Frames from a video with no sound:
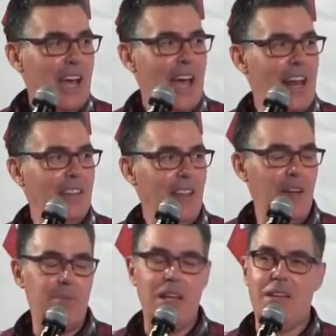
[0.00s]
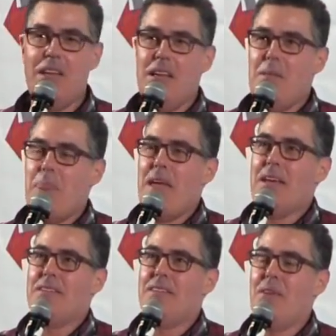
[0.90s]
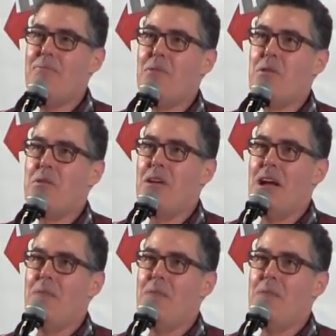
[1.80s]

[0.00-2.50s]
And I loved it, except for